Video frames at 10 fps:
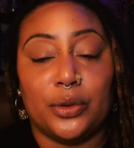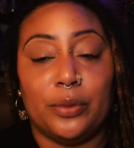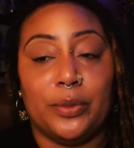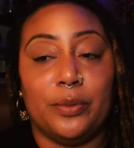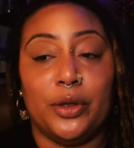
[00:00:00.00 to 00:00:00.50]
through
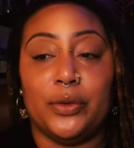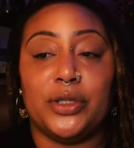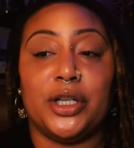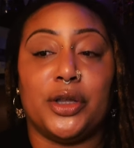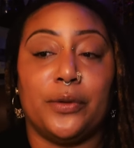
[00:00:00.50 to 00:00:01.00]

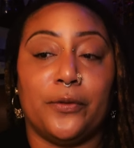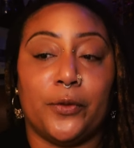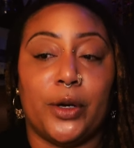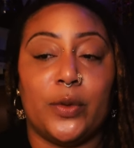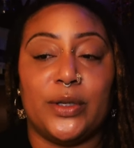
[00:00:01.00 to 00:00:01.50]
music, through
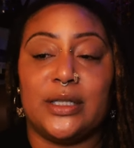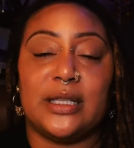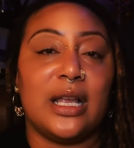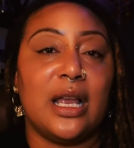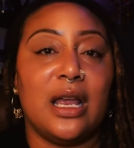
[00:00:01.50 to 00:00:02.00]

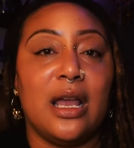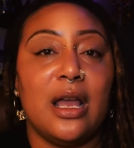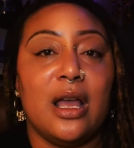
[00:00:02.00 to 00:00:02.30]
frequency,